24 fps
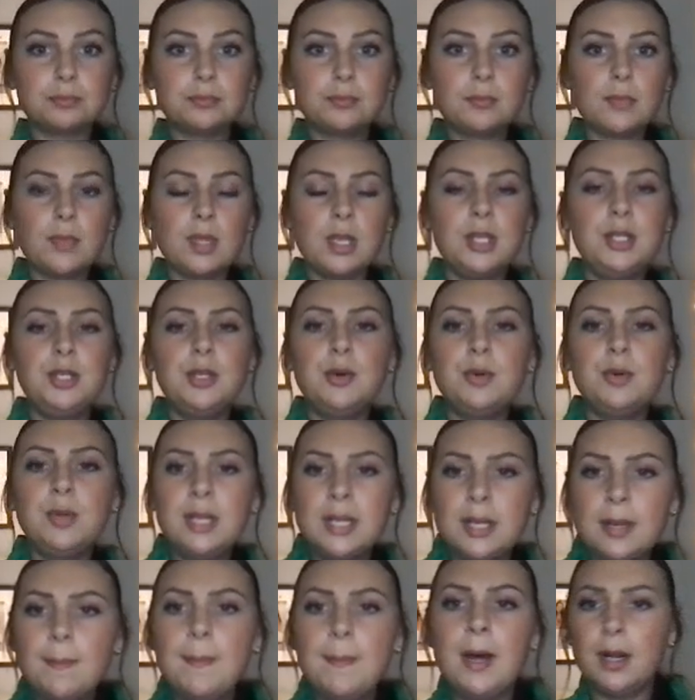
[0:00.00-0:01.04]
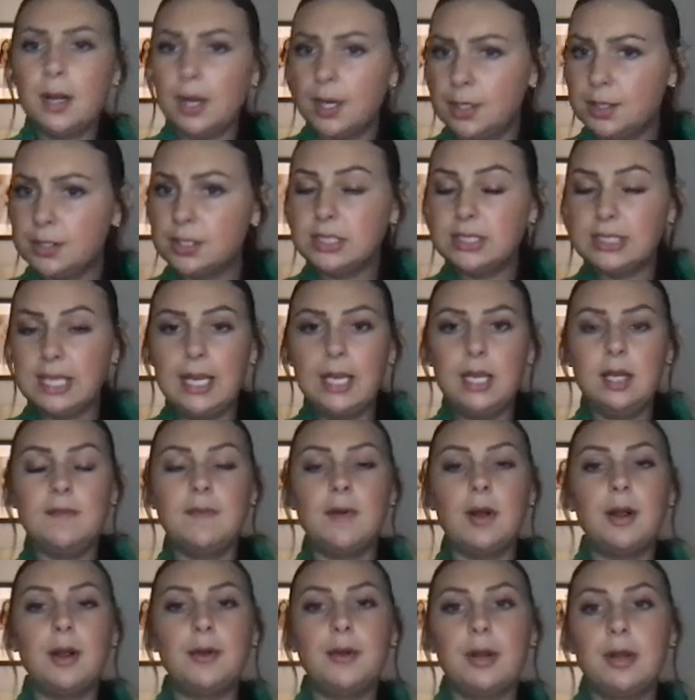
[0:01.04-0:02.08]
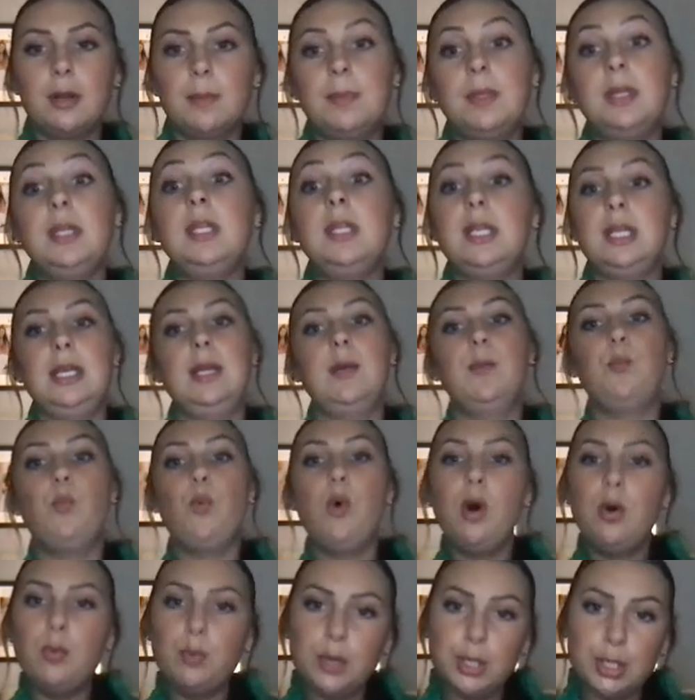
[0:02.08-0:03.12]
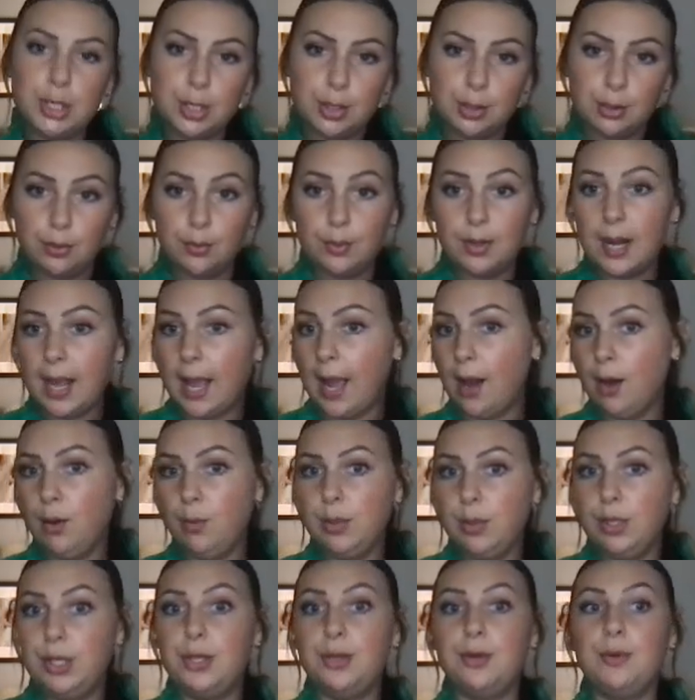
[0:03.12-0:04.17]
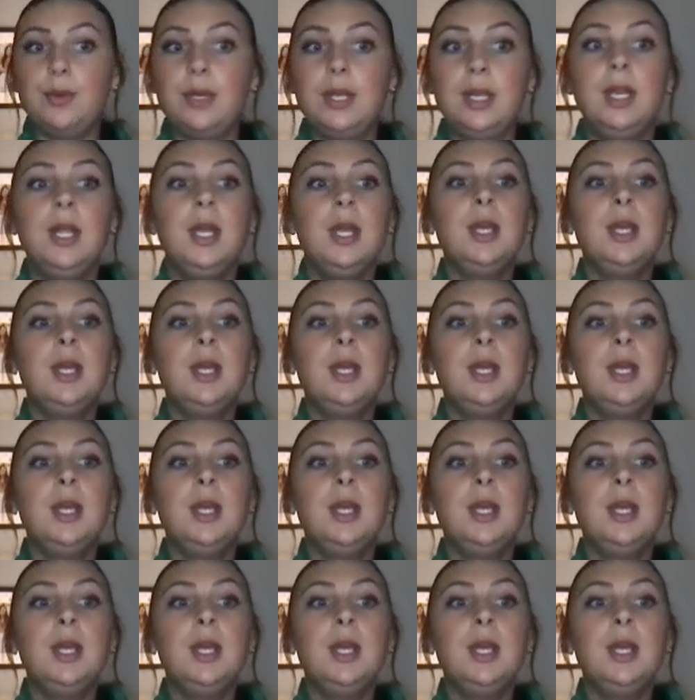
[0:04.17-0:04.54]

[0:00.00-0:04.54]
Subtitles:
get a better understanding of our credibility and what we do and how we do it,